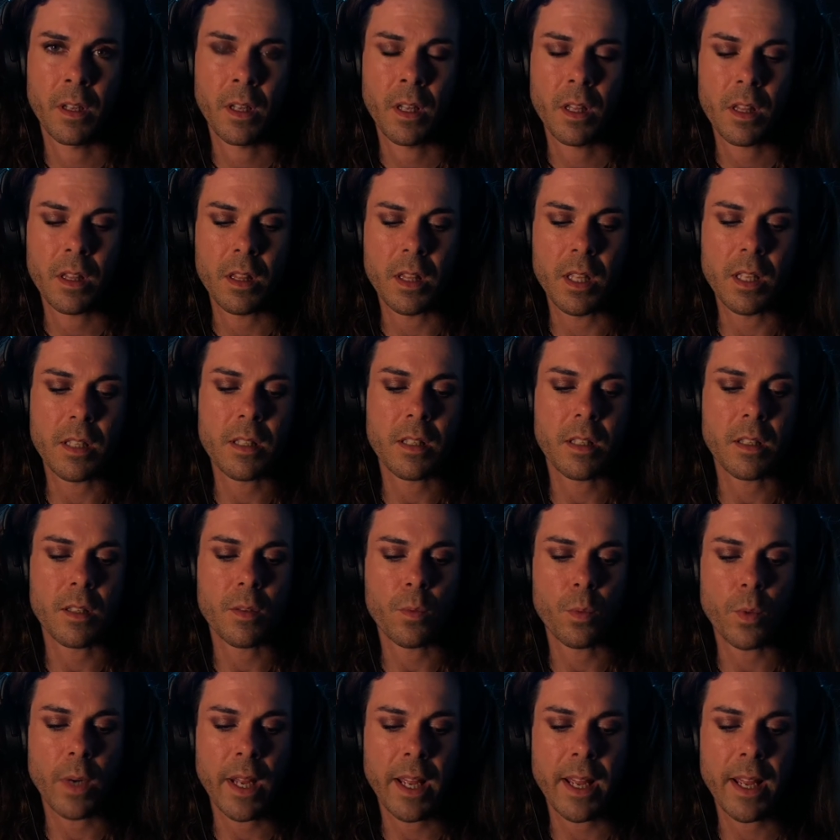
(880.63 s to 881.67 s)
This is
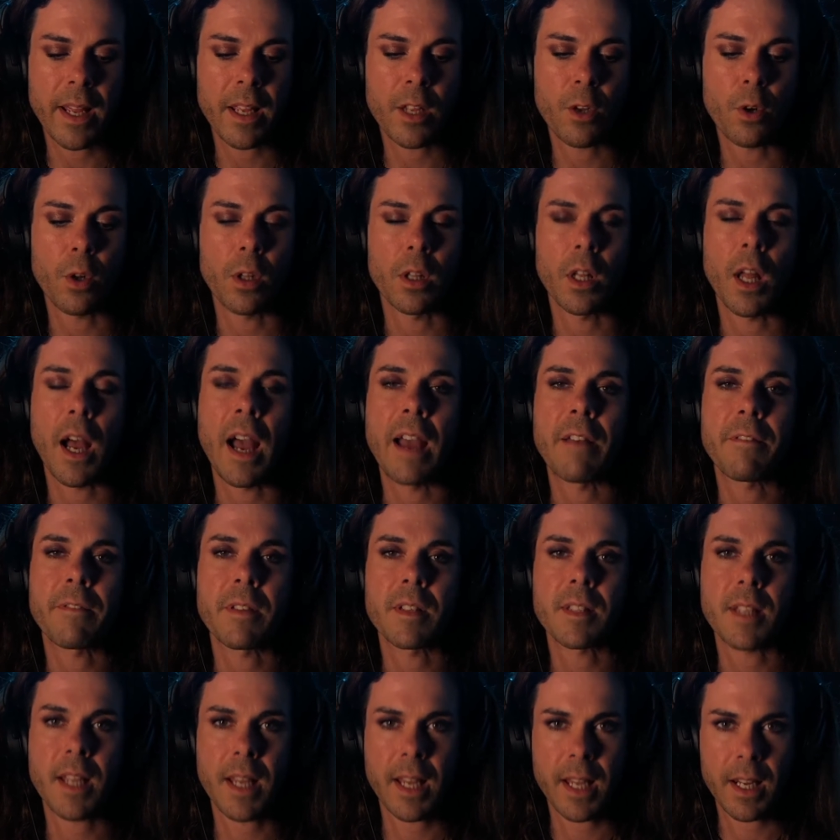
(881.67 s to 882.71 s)
where your life
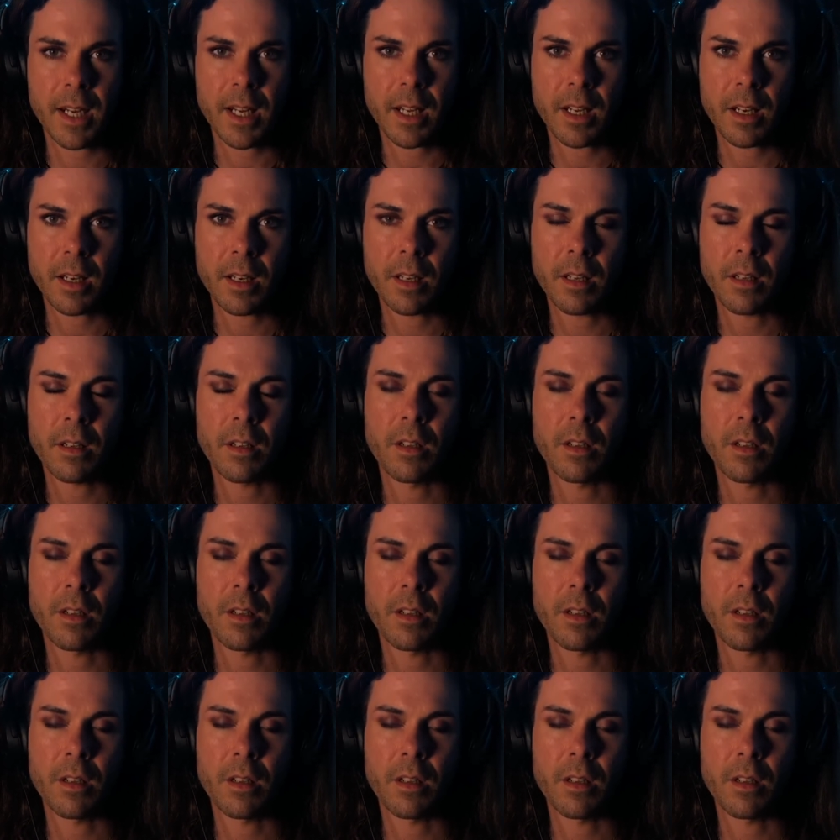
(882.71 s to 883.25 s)
is headed.